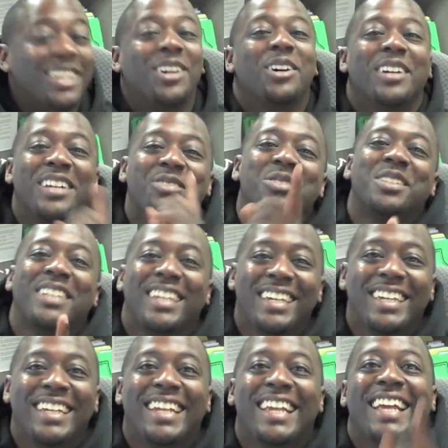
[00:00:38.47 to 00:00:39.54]
No, it was
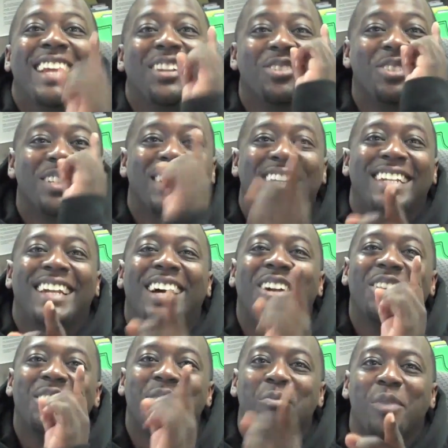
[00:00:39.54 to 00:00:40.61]
it, and it was the clown
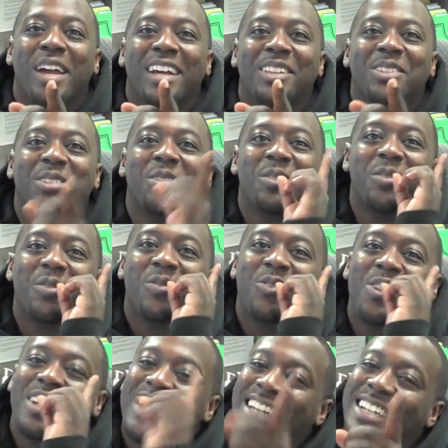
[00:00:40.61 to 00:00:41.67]
in the bathroom for
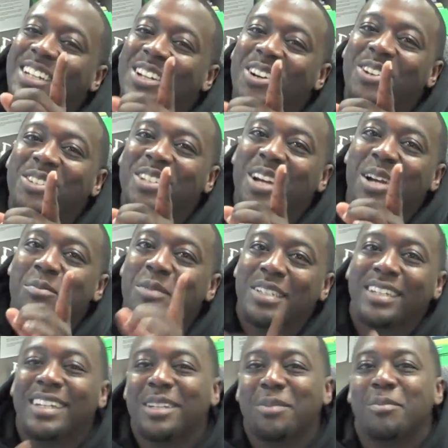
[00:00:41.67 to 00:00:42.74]
like a long time as an
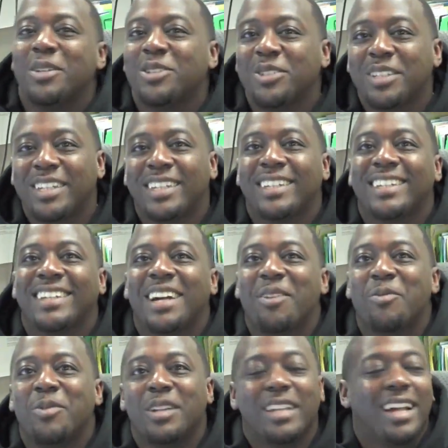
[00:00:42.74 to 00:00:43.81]
elementary kid. I
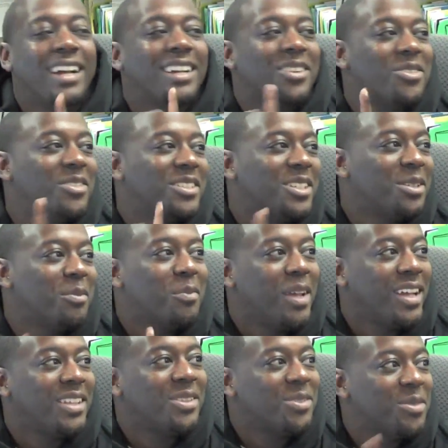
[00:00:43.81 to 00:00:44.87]
would not go into the
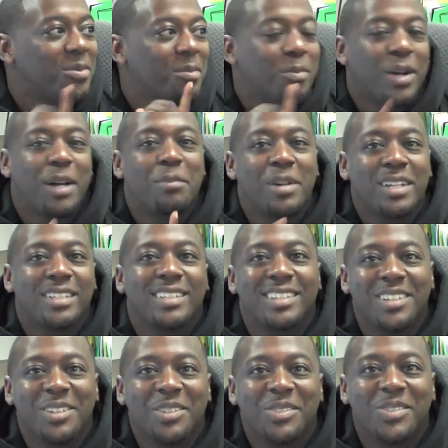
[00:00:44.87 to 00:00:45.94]
bathroom by
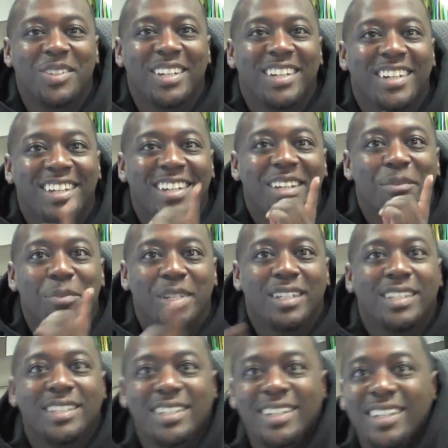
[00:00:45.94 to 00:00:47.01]
myself
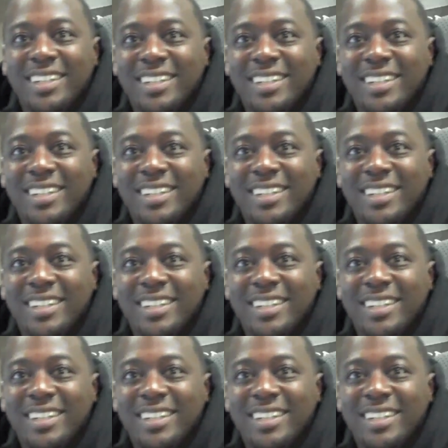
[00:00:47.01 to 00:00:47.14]
because of that.